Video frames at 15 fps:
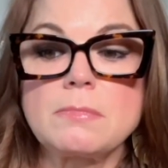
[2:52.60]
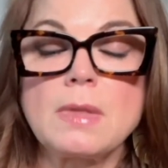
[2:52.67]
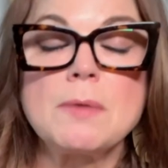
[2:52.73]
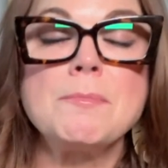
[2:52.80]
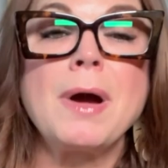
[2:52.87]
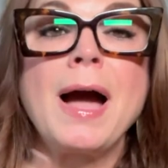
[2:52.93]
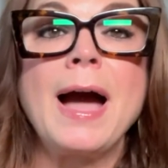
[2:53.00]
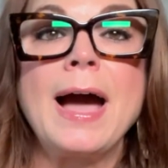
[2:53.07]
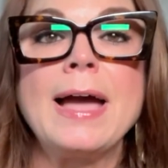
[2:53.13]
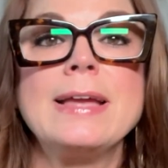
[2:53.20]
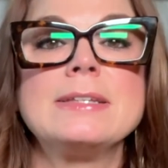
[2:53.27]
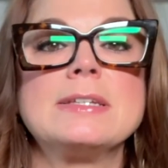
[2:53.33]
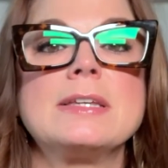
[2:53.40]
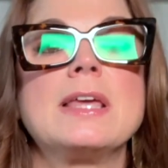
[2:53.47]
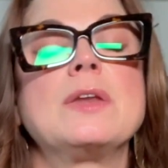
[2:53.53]

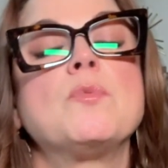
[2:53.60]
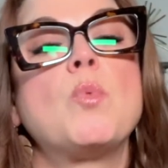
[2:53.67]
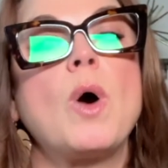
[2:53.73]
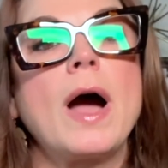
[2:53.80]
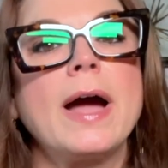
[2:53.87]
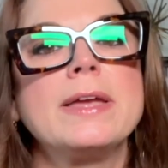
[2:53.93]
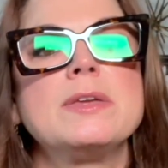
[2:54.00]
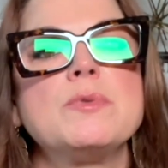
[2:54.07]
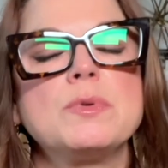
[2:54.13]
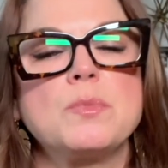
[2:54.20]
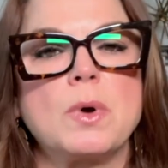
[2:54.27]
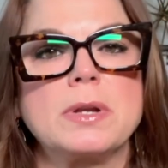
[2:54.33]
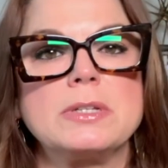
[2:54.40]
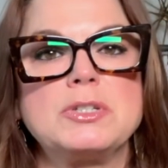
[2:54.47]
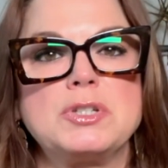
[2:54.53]
behind it and why you would
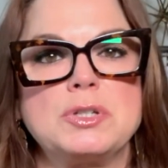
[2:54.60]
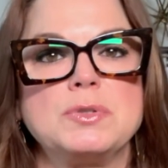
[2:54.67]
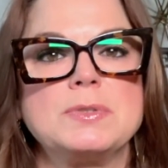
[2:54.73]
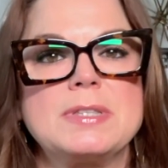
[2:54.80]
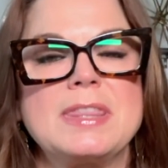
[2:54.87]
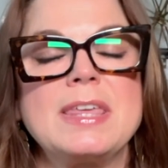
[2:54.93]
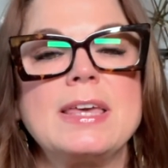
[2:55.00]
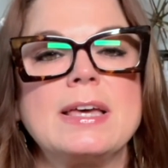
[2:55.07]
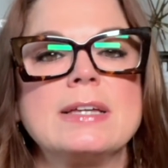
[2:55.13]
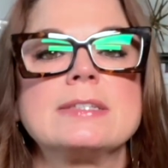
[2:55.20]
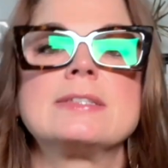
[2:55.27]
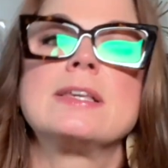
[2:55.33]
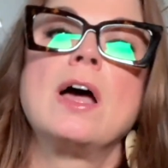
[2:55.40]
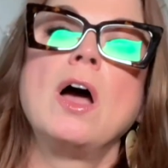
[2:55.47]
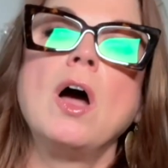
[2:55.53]
want to choose
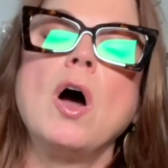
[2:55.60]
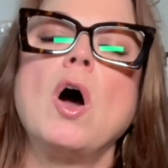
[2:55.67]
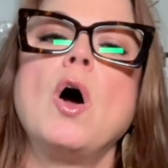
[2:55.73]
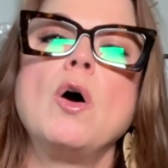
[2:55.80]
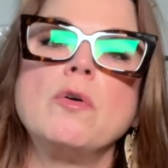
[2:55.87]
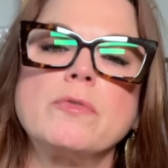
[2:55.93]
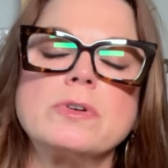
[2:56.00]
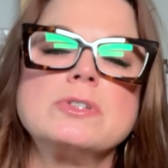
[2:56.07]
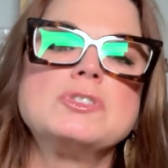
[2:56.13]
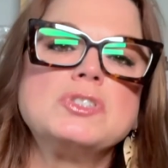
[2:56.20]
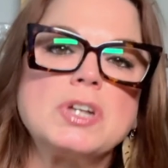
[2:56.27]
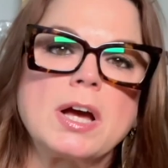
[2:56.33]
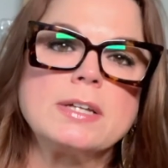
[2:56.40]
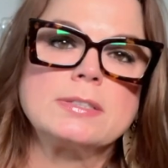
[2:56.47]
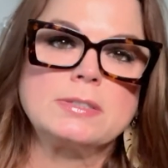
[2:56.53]
this over
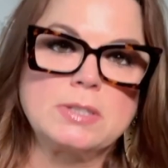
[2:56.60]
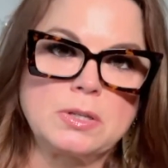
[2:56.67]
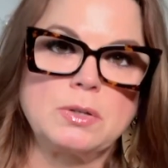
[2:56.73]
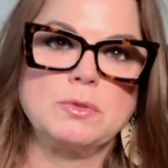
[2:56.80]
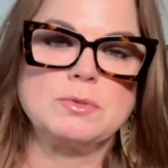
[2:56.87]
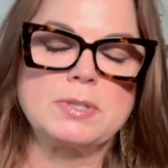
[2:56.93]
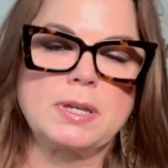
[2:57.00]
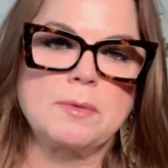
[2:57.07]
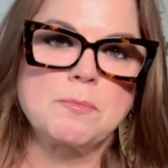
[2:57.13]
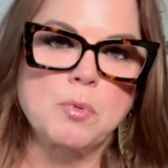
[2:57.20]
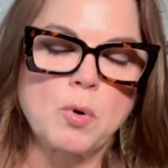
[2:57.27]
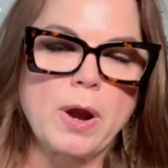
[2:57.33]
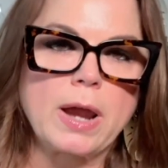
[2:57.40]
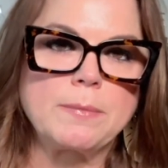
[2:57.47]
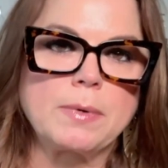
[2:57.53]
just using
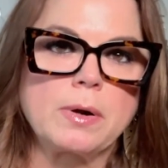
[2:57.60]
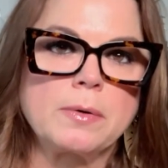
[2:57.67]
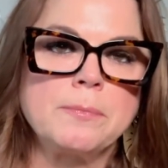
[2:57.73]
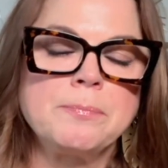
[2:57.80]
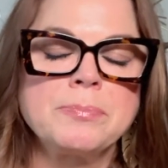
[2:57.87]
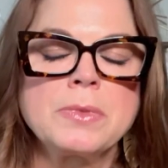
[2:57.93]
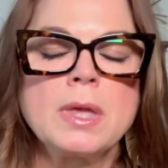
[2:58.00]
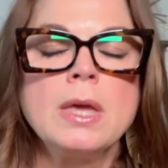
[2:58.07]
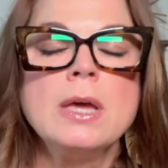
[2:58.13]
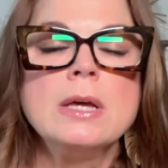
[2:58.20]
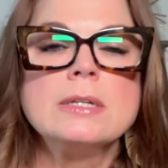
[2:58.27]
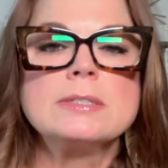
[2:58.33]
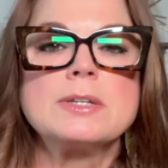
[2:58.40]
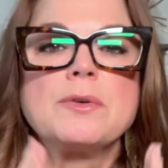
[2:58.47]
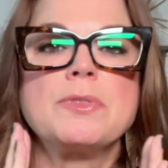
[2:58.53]
primer.
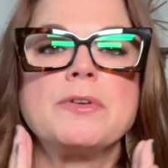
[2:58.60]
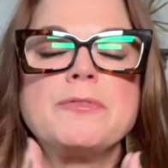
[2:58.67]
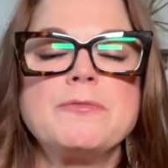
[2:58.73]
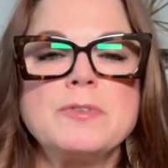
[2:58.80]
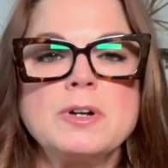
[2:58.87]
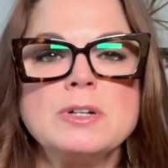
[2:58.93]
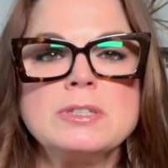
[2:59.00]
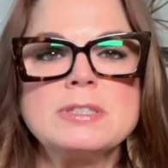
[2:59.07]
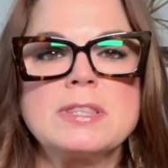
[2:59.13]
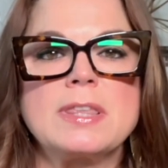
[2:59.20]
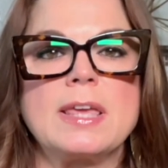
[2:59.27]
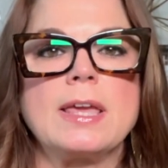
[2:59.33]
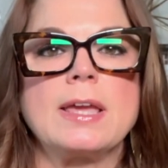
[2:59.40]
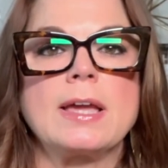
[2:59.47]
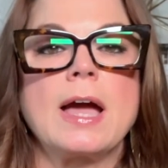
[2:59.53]
So the first
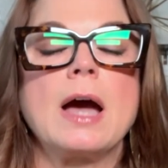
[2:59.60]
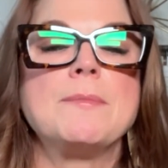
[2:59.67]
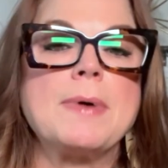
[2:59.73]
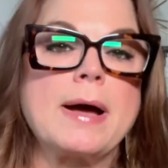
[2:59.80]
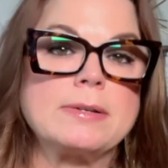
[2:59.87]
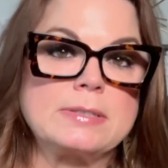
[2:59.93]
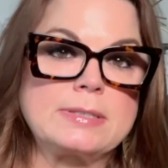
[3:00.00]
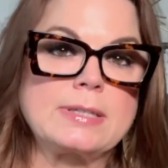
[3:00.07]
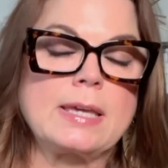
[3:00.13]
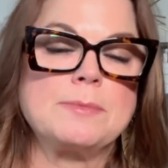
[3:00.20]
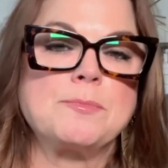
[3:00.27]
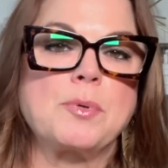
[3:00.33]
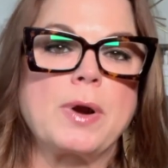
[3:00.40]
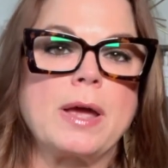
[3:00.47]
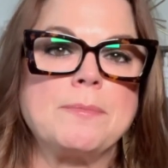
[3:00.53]
thing about
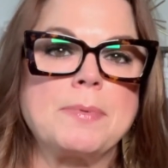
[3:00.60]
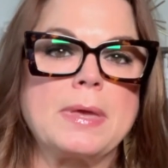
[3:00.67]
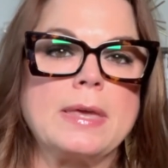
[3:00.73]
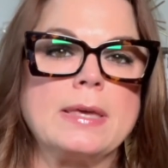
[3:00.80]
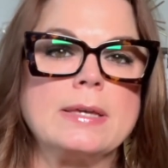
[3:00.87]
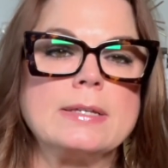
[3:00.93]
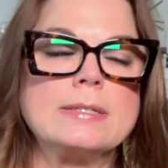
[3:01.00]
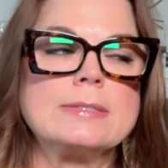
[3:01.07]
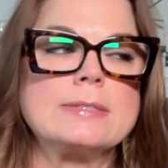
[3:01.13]
skin prep is